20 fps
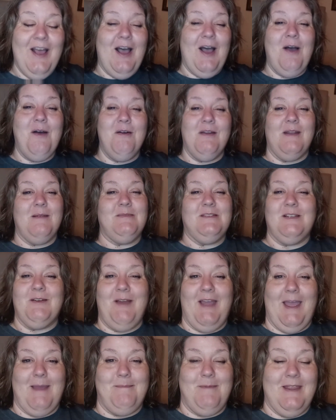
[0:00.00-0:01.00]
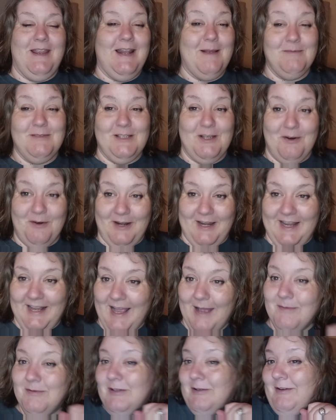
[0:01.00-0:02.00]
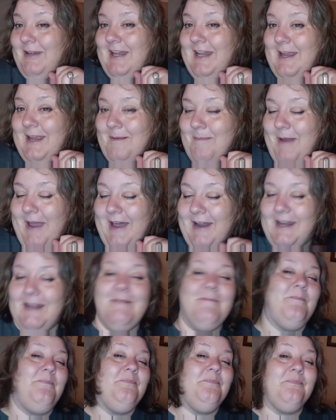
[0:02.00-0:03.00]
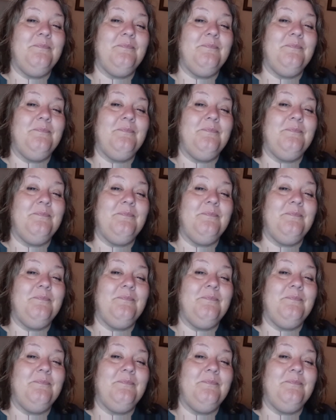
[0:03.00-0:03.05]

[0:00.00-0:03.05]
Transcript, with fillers: Oh, and I'm so happy and I'm sorry. I'm so giddy about it.